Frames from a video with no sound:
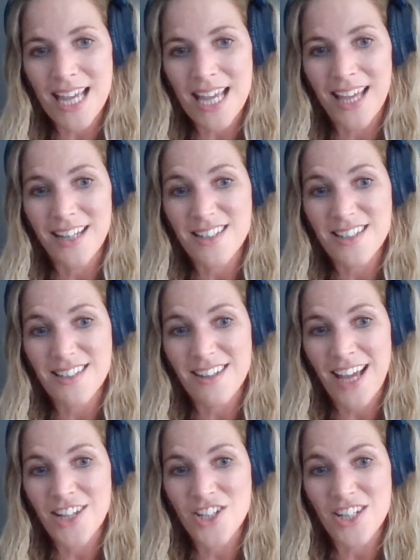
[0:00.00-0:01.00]
and
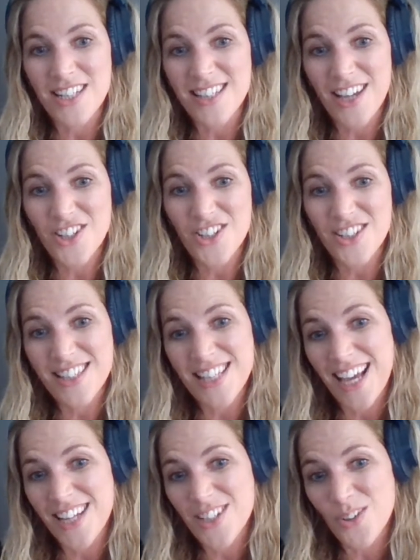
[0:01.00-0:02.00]
Angela's Ashes
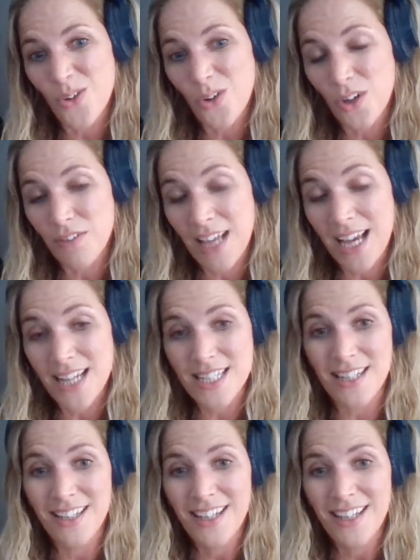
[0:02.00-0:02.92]
had all of that.